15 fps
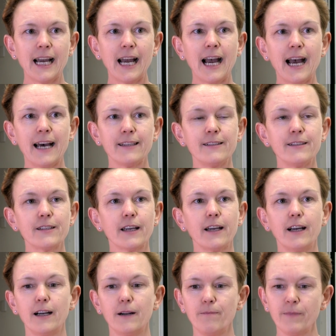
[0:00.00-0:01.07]
and
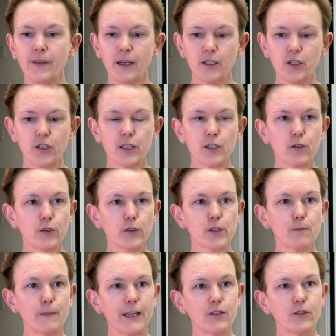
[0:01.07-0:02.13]
she sorts
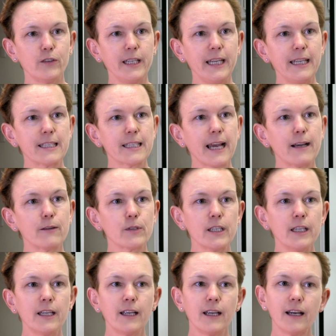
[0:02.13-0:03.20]
special needs out
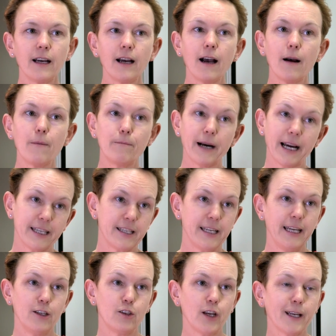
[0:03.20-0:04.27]
by
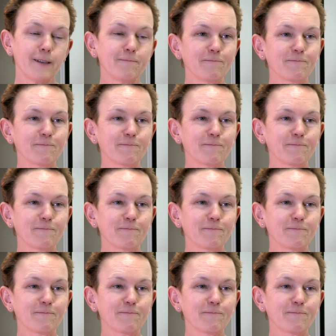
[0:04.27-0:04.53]
teaching.